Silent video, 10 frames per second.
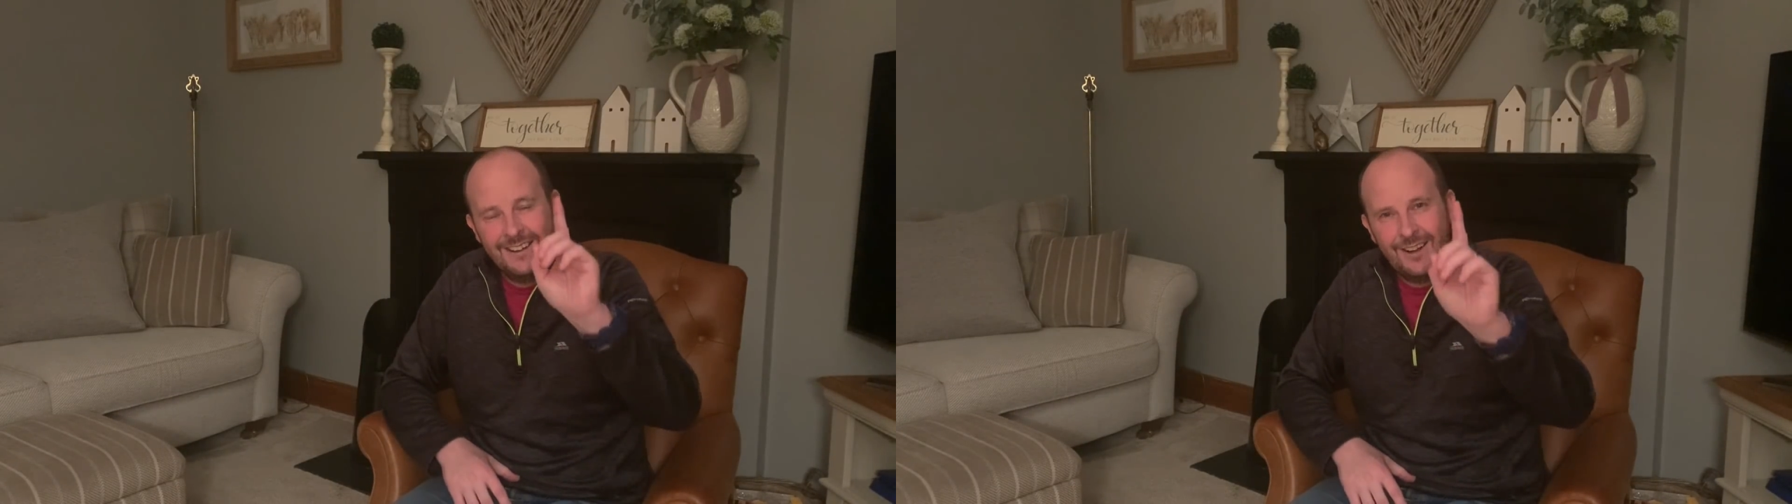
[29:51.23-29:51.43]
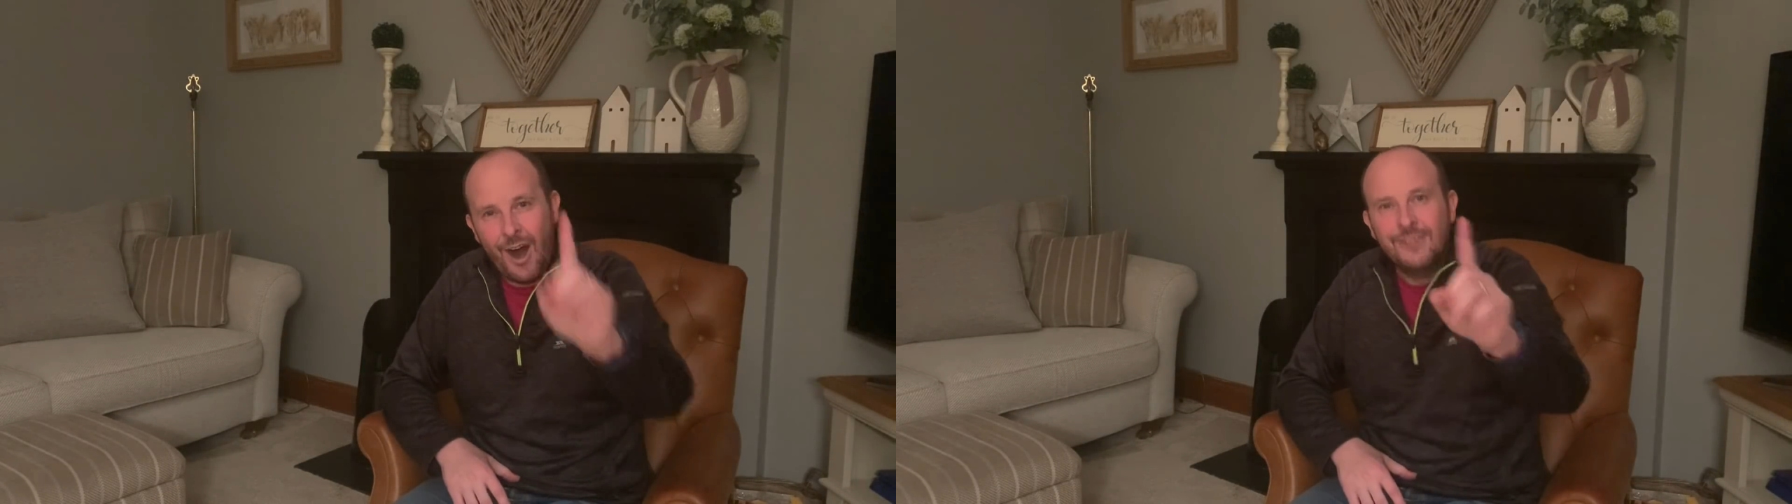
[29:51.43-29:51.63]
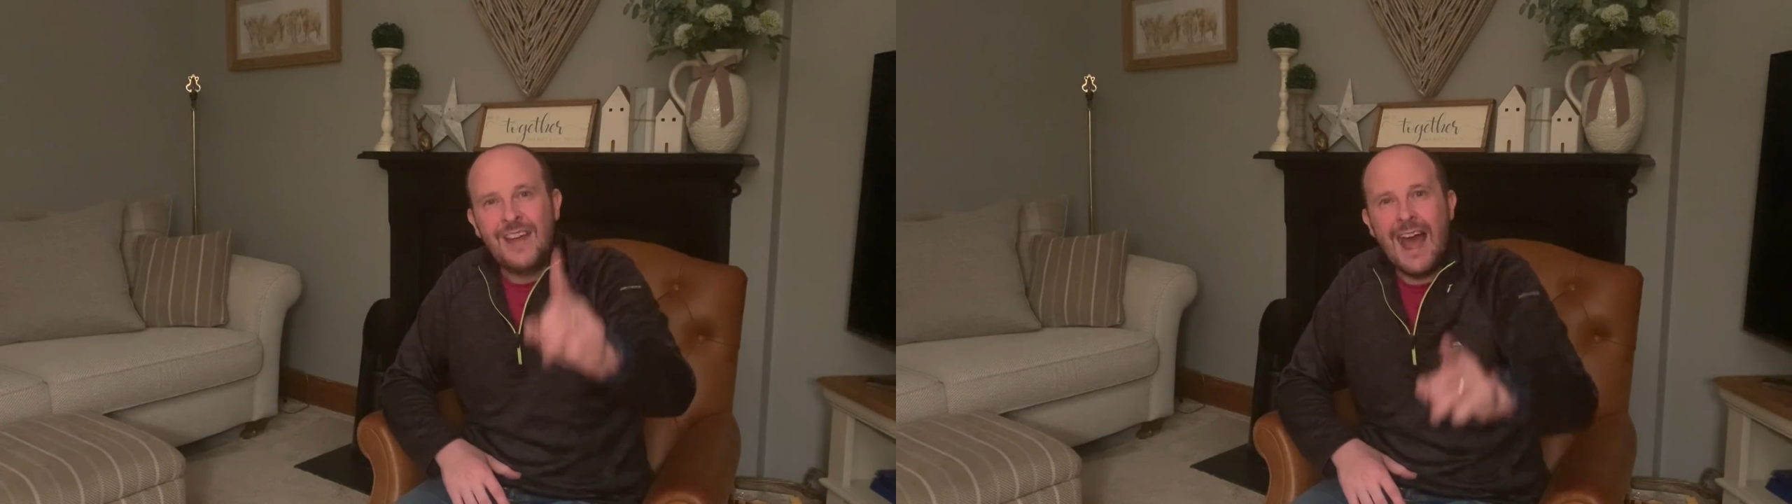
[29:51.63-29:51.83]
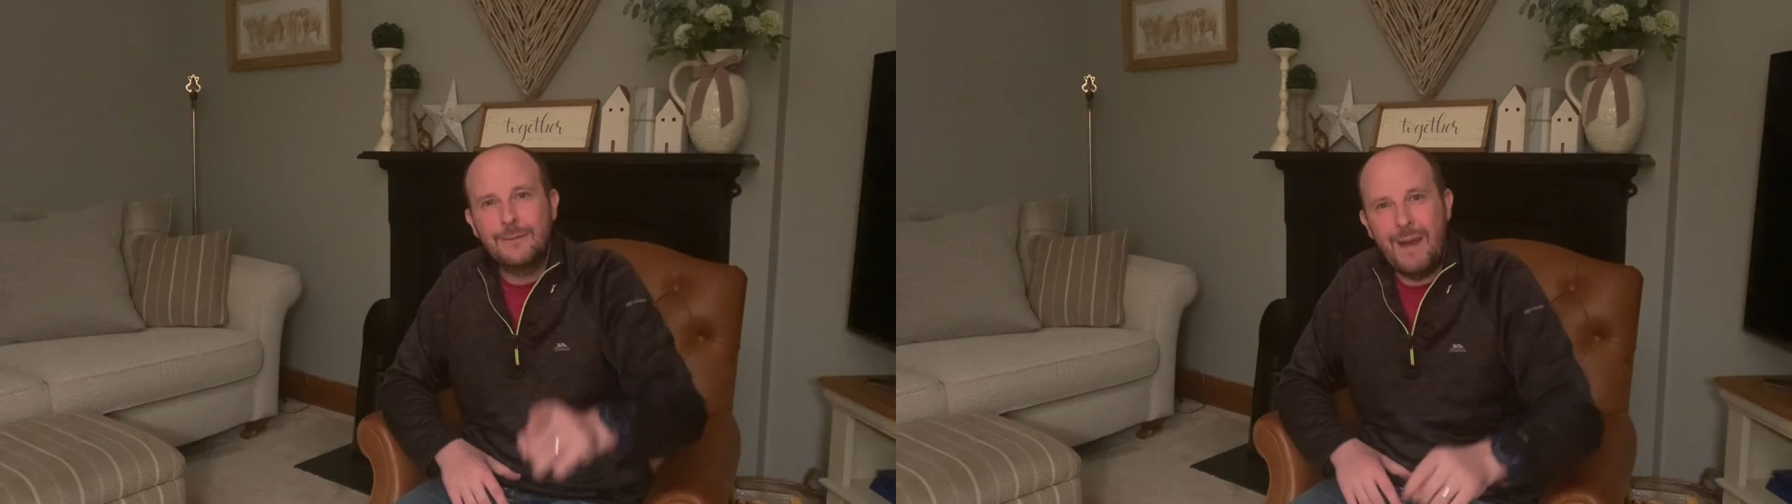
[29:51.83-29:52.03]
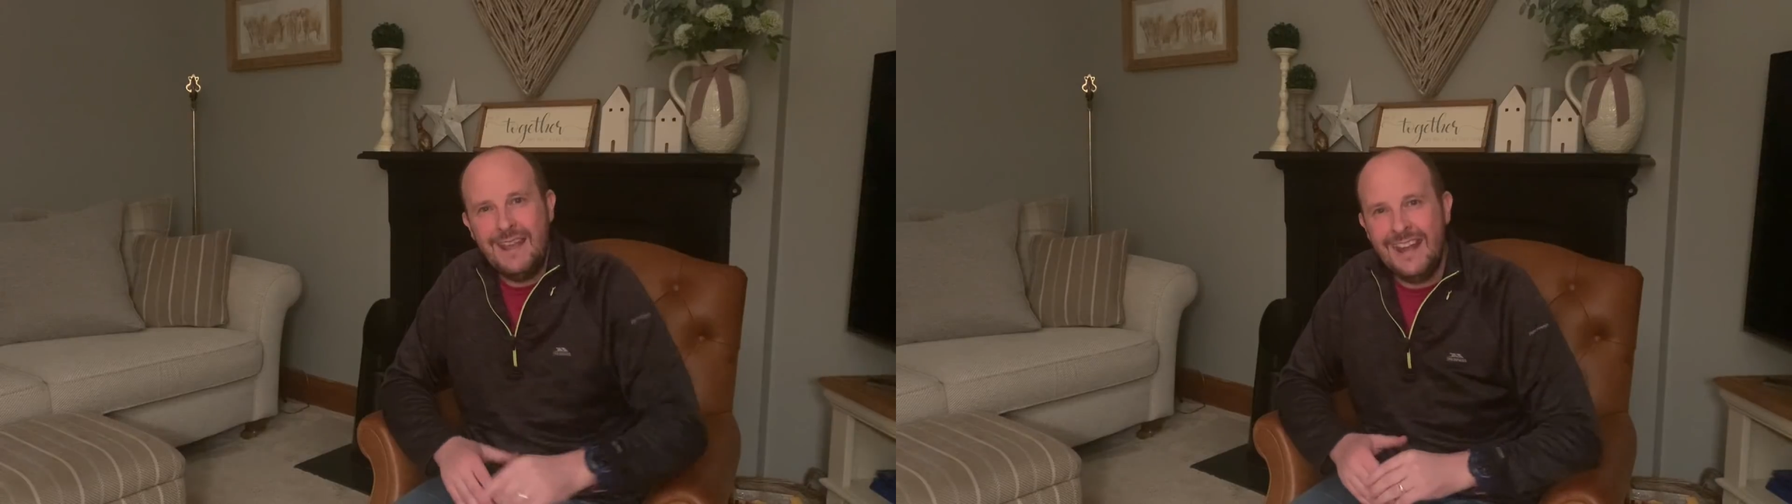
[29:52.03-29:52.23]
Contact
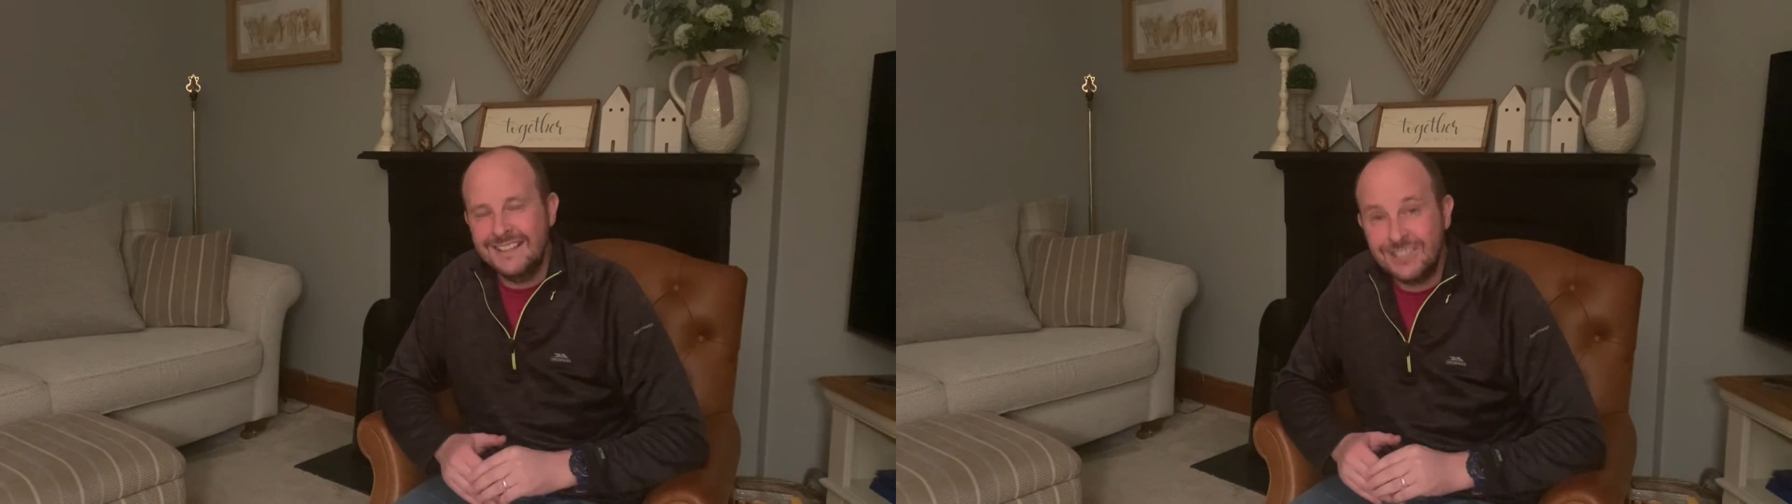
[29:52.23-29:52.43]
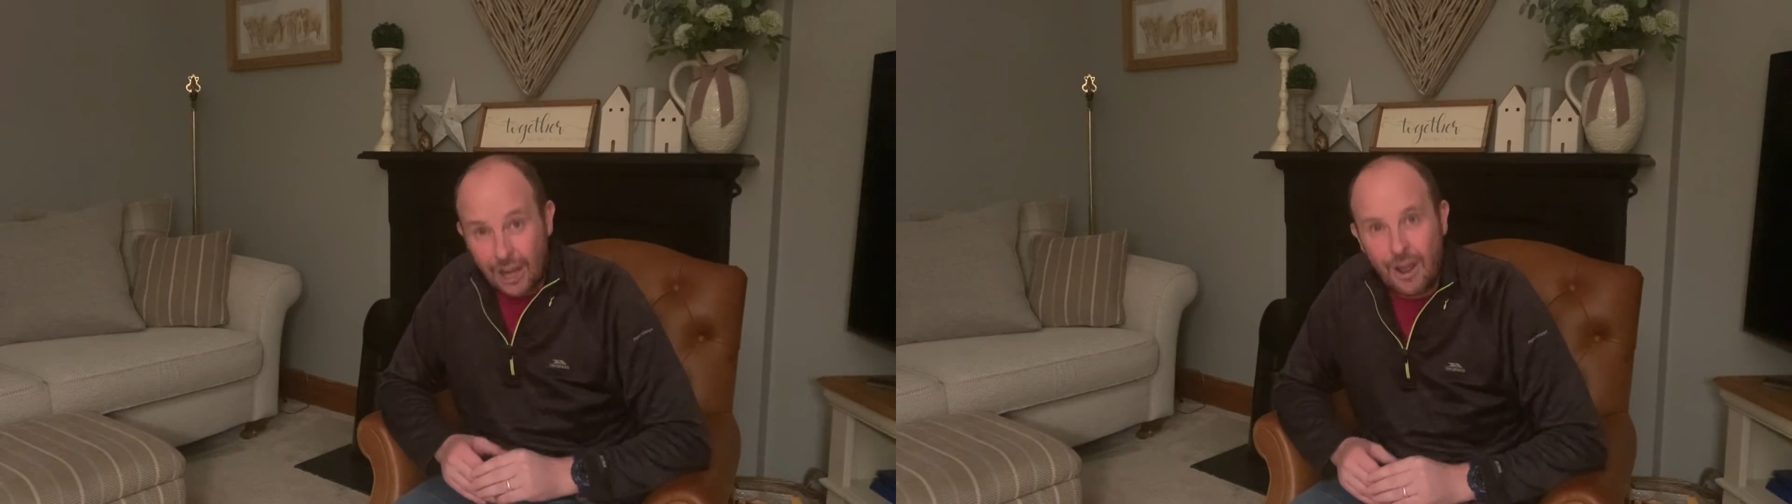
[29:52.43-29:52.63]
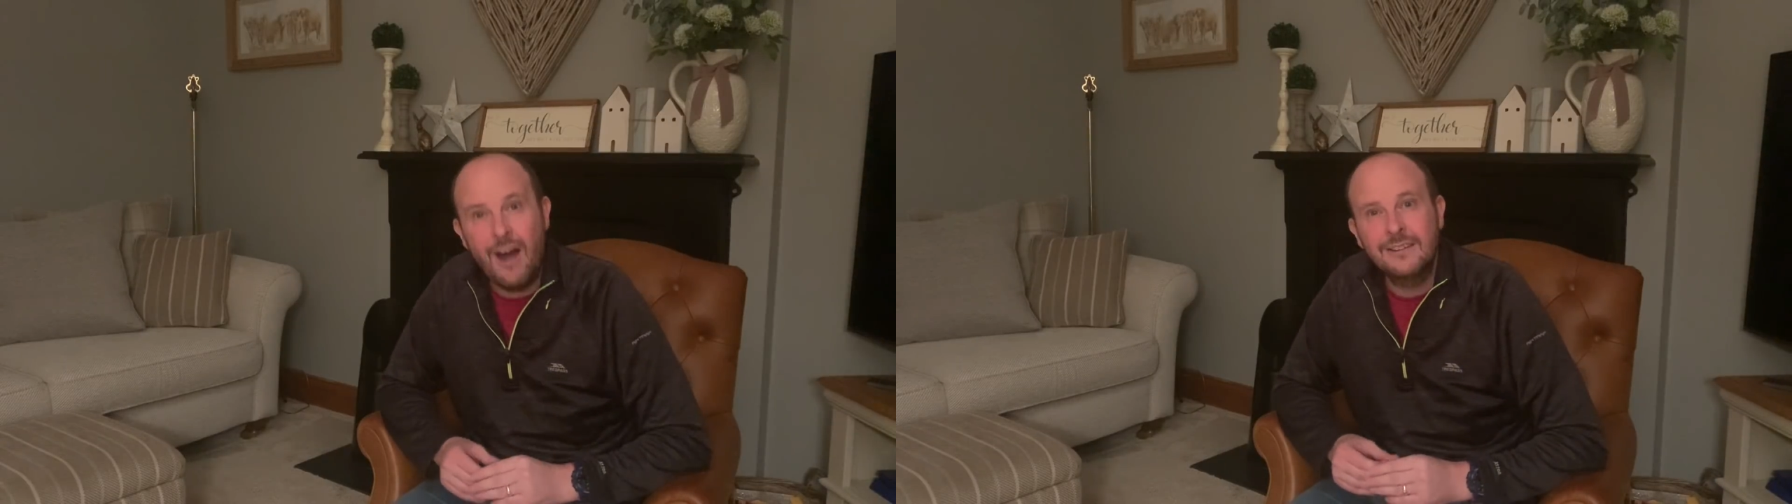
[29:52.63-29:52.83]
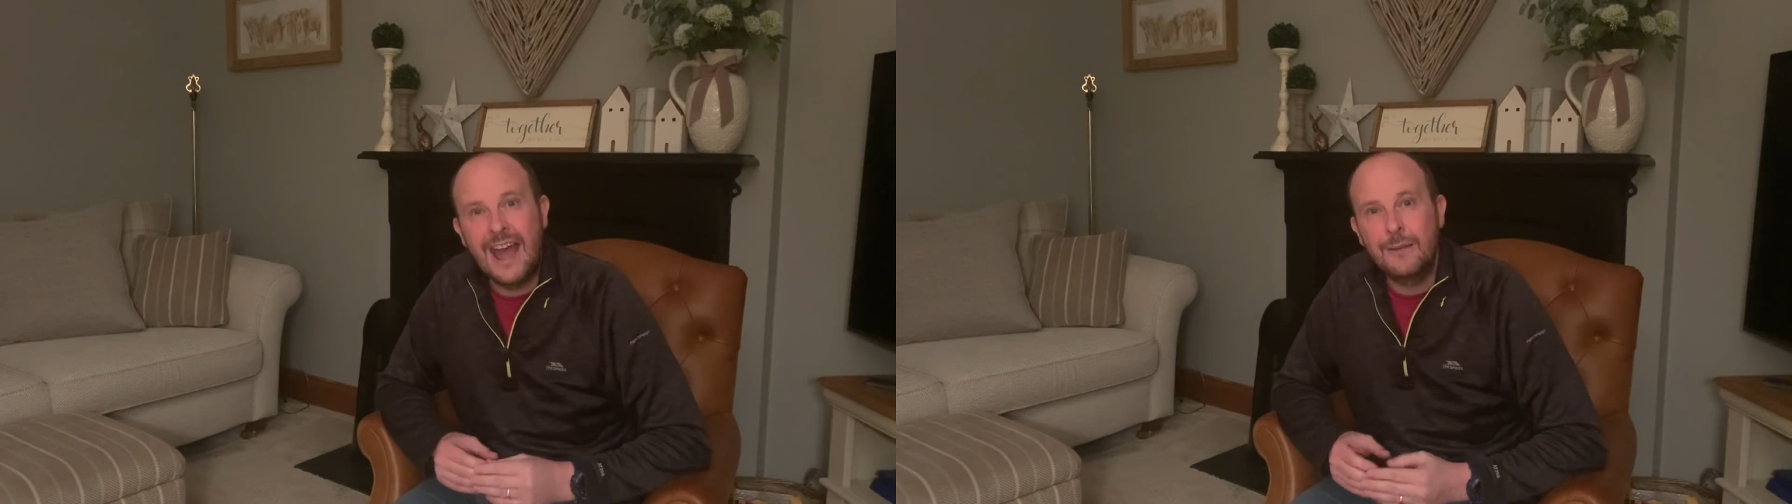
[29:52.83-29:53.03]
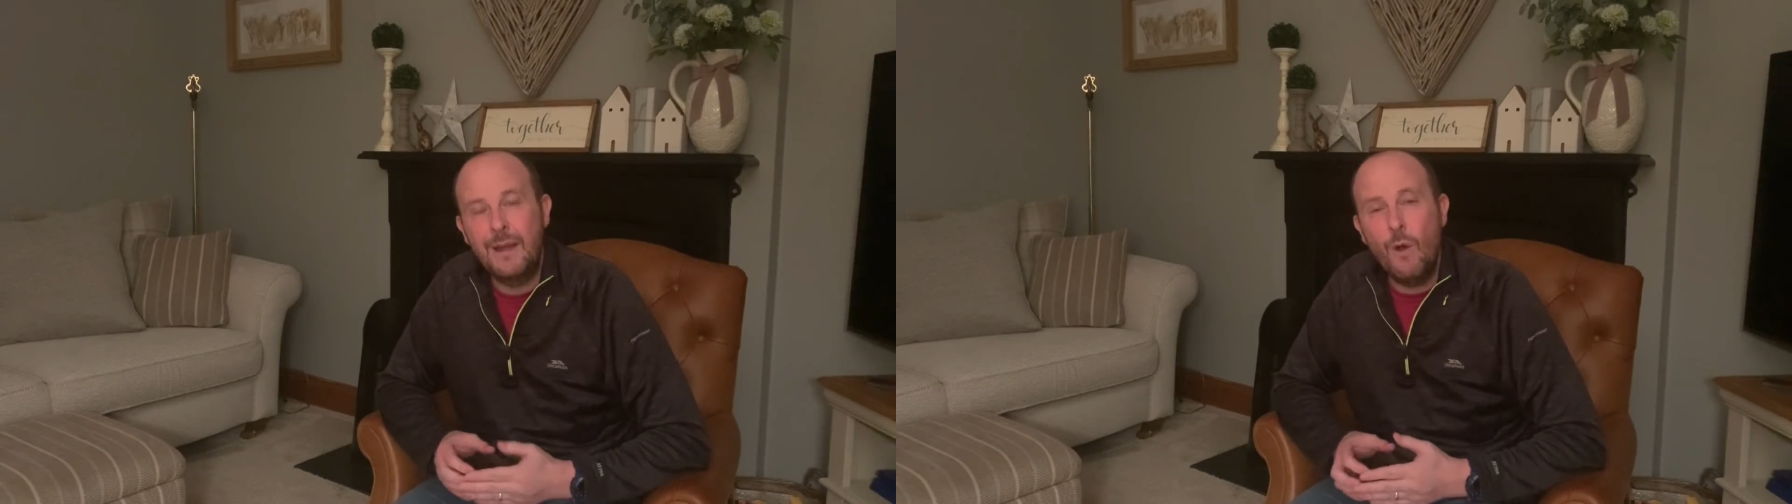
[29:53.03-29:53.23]
me. You can still contact me.